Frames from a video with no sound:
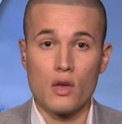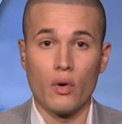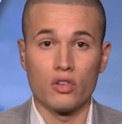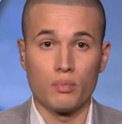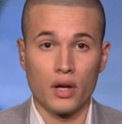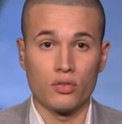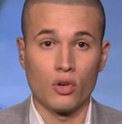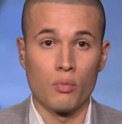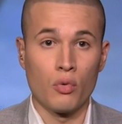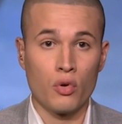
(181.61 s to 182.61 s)
U S
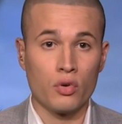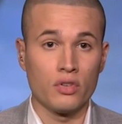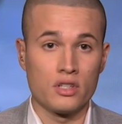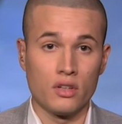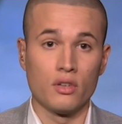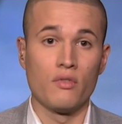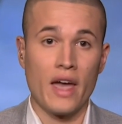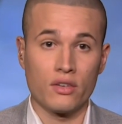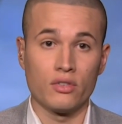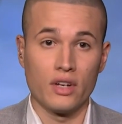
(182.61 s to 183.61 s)
Mexico border, such as a
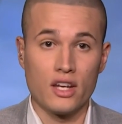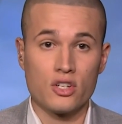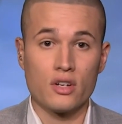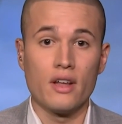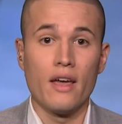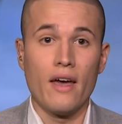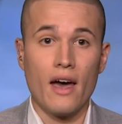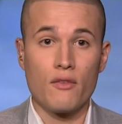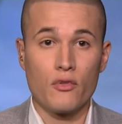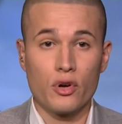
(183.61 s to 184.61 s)
vaccination
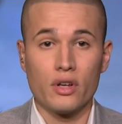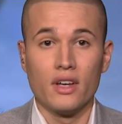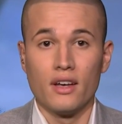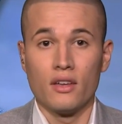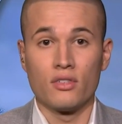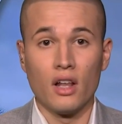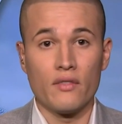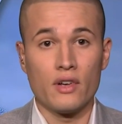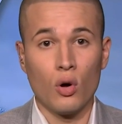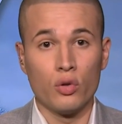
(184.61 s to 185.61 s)
effort.
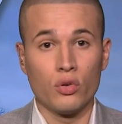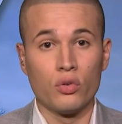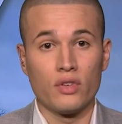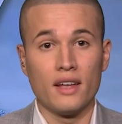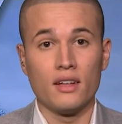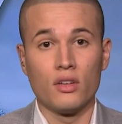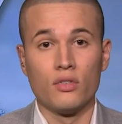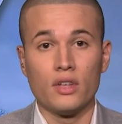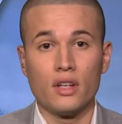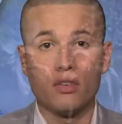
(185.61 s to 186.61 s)
Sullivan also said that the C